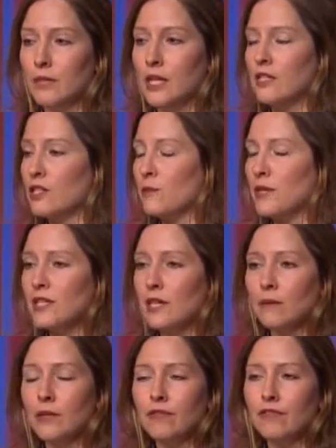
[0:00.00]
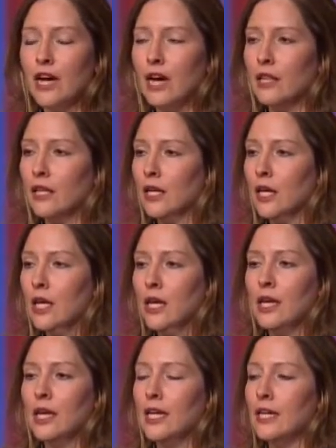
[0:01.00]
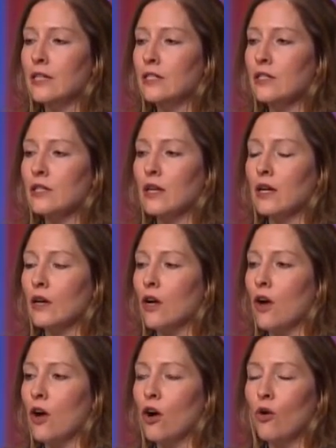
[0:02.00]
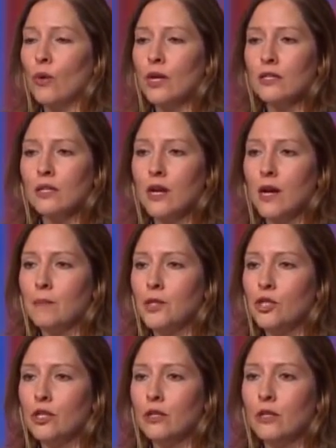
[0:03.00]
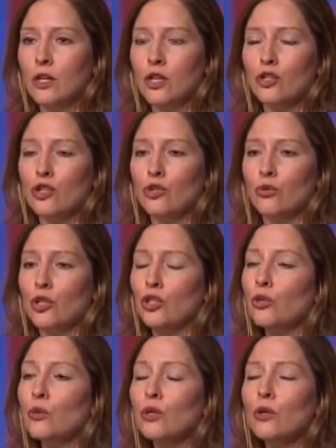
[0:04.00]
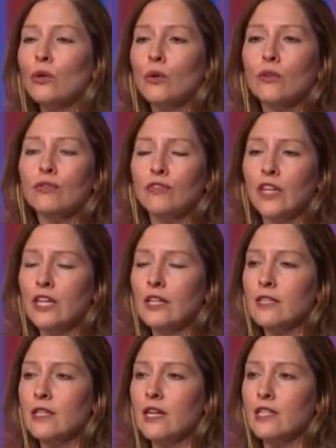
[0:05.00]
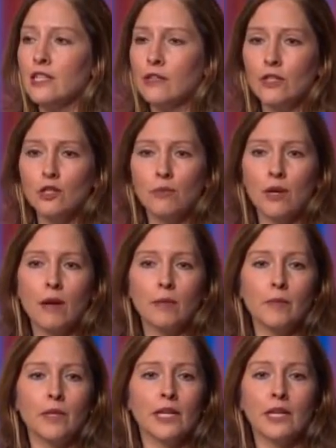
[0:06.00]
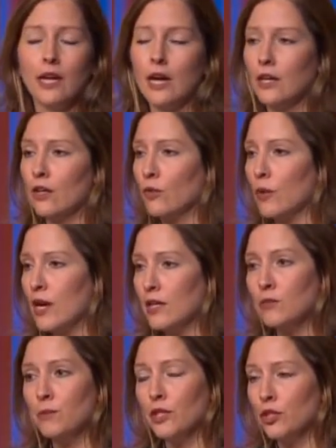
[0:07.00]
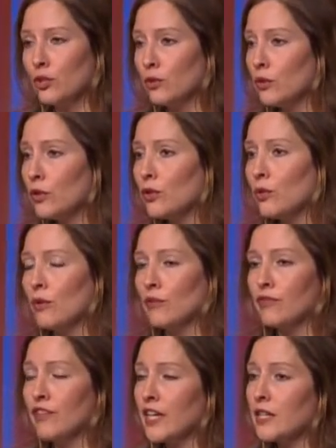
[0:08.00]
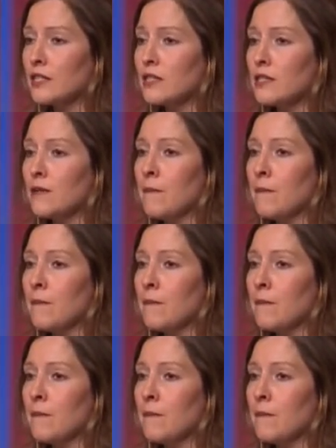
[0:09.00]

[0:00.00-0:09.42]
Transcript: Dismissing and refiling is always an option to cure or fix a serious problem that cannot otherwise be cured or fixed.